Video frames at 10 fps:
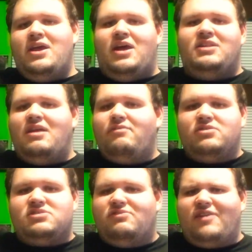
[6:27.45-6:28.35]
and never
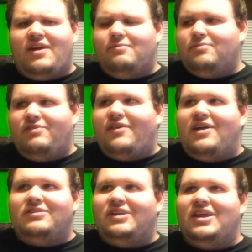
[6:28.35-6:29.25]
is to be
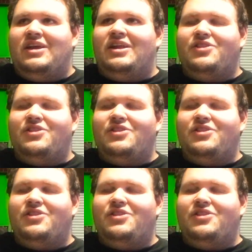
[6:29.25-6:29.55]
found again.